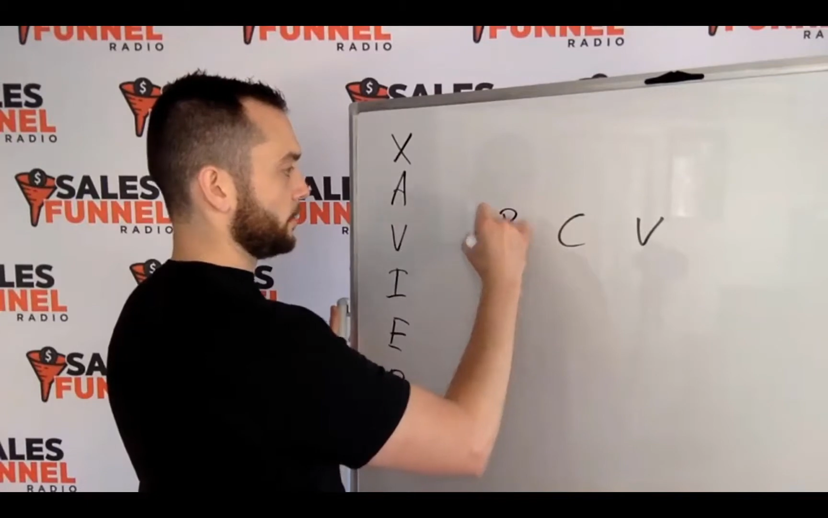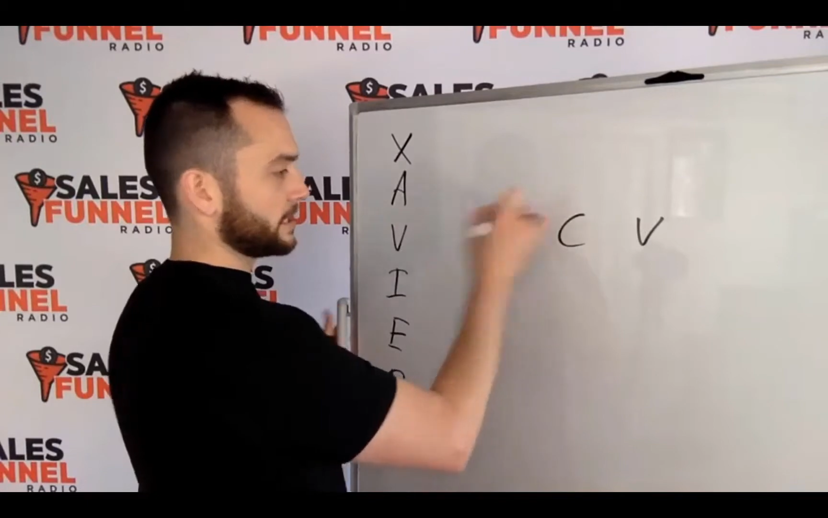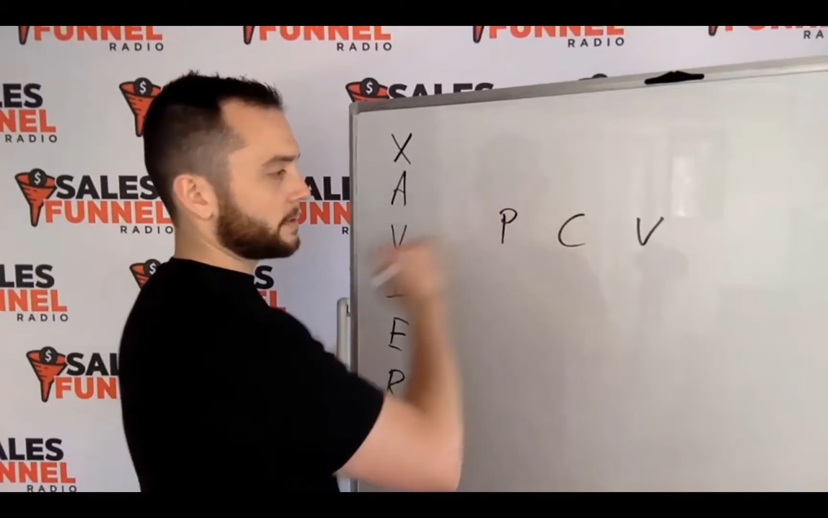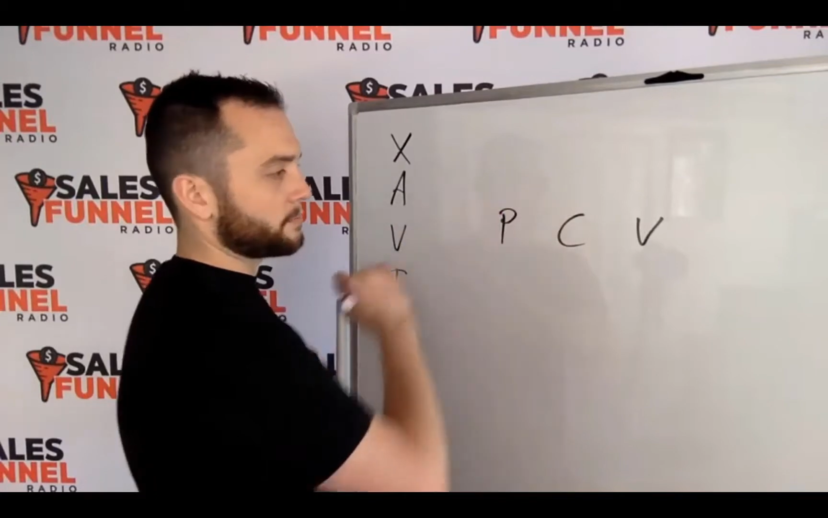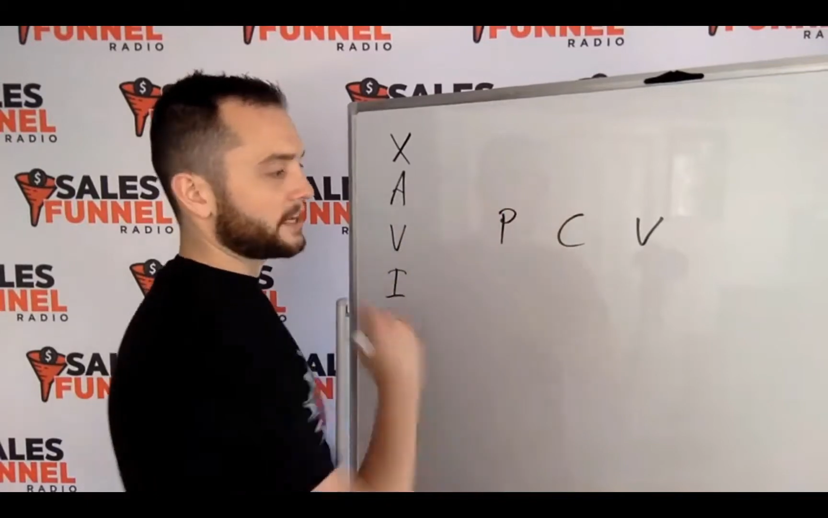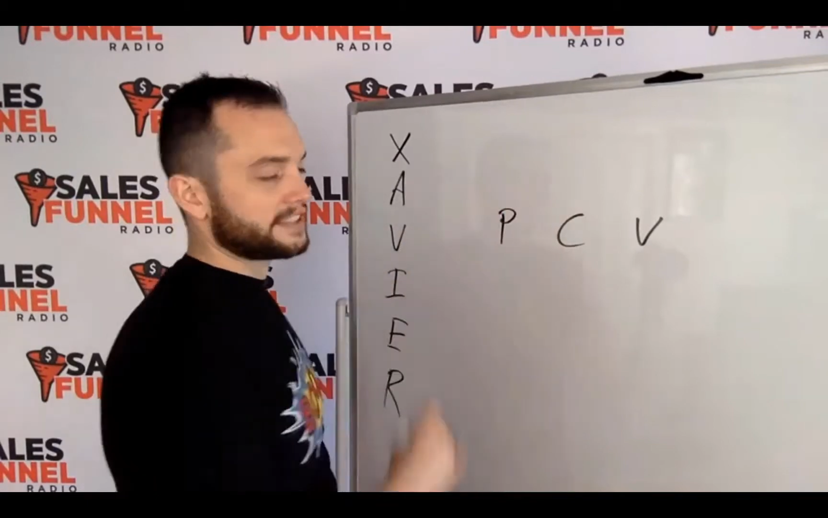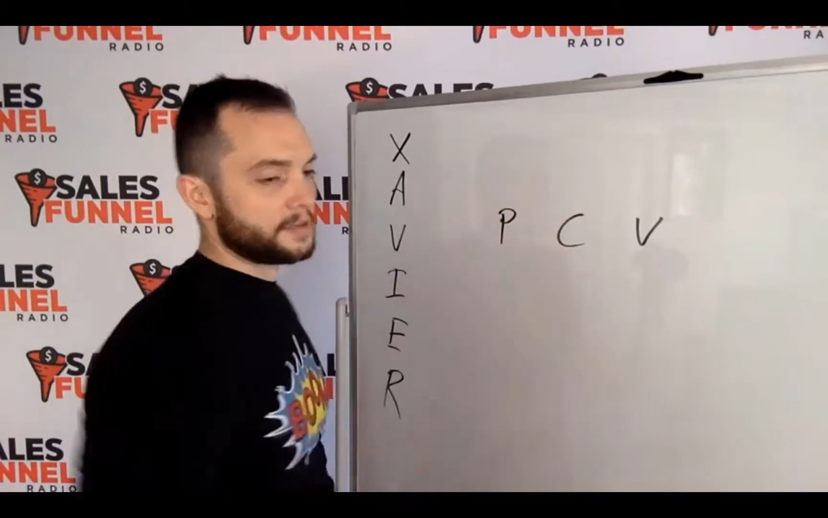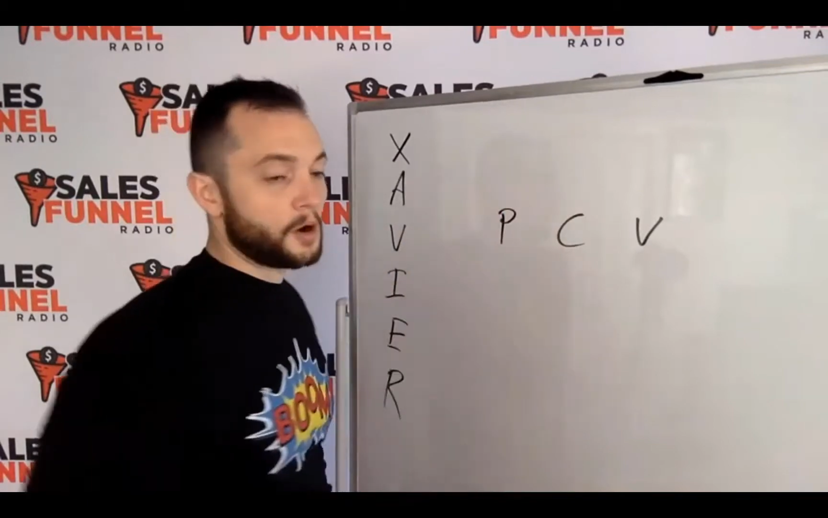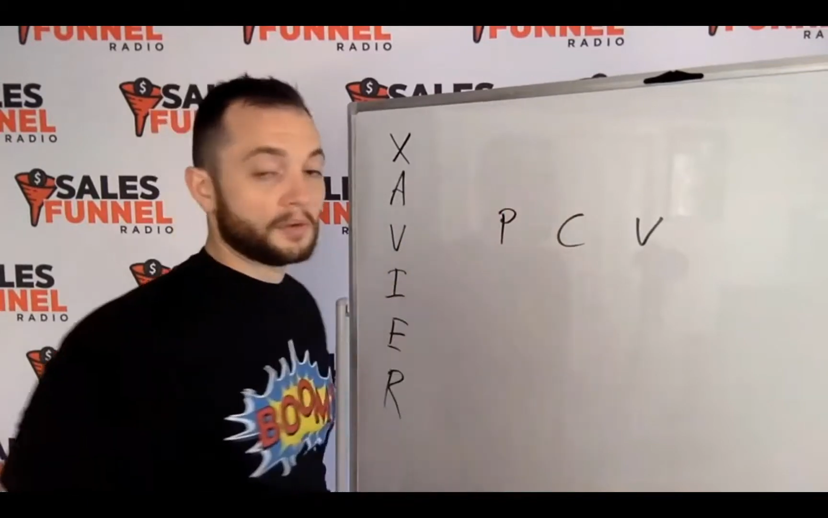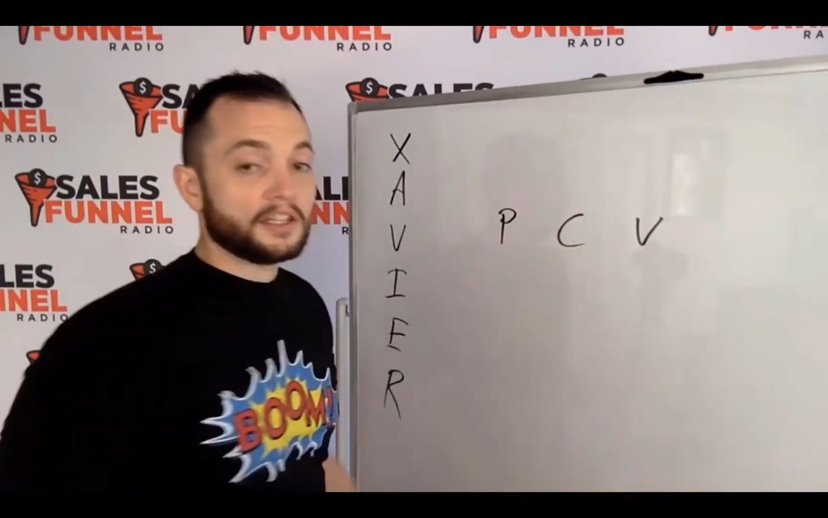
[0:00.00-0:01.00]
we'll talk about price
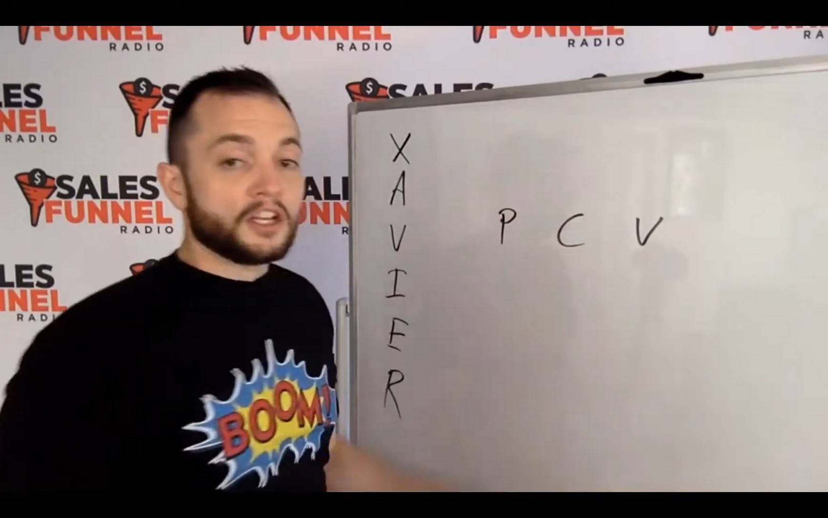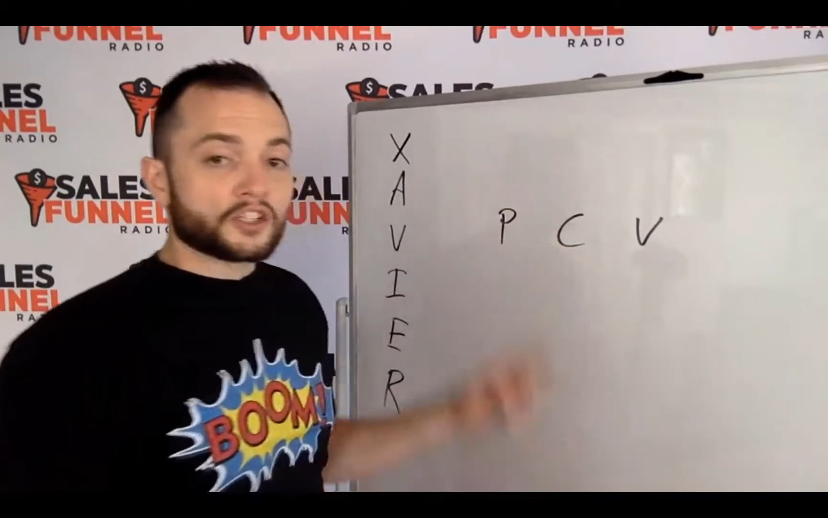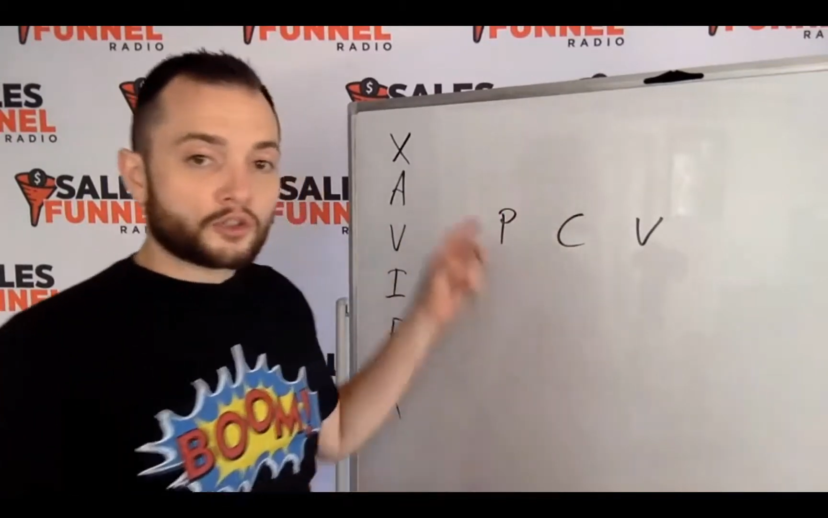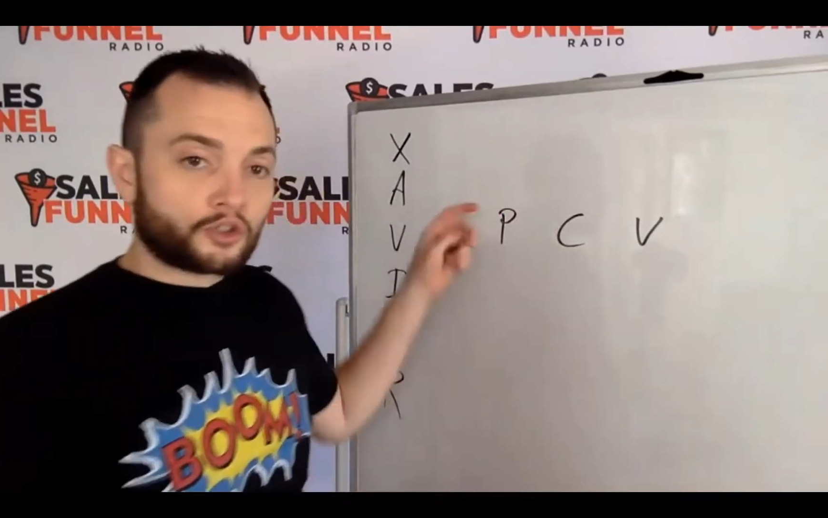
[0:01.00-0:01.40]
in a moment. So